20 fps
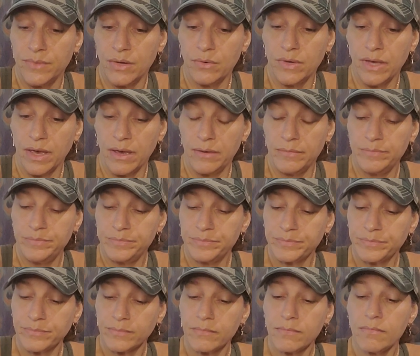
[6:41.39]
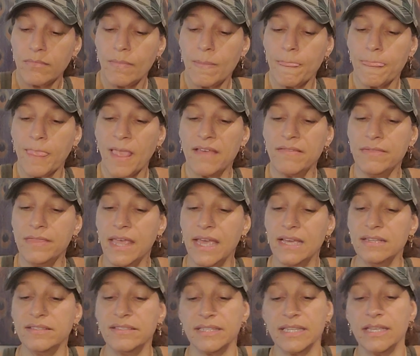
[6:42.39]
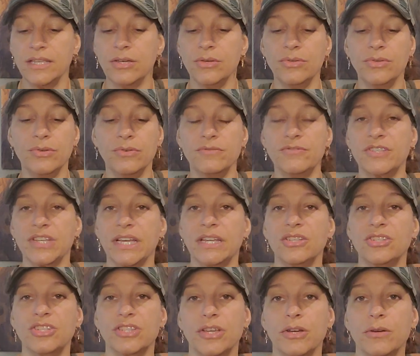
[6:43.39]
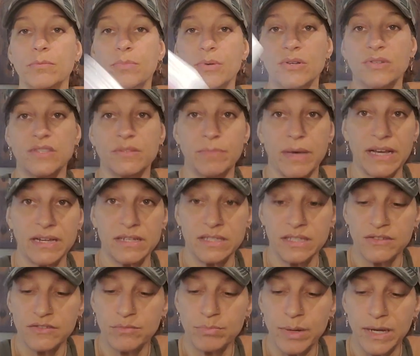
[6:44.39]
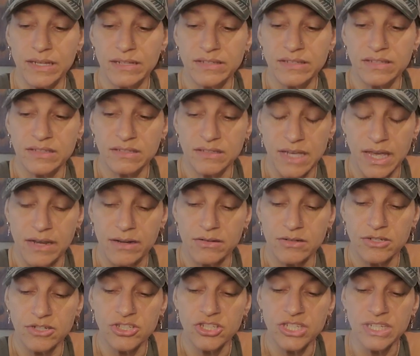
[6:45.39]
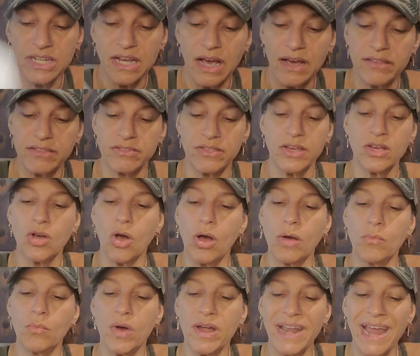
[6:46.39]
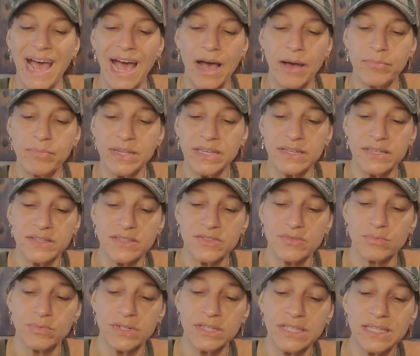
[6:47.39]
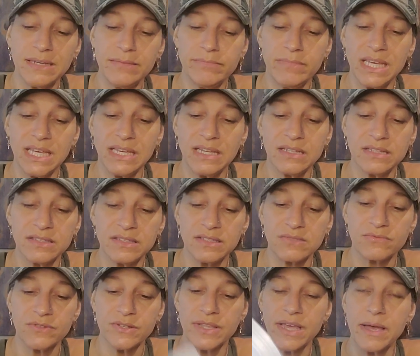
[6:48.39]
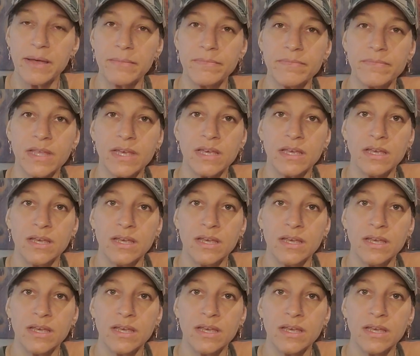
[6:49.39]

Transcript: Okay. They see you. You've changed their perspective, Pisces energy, I think, on what happiness really means for them.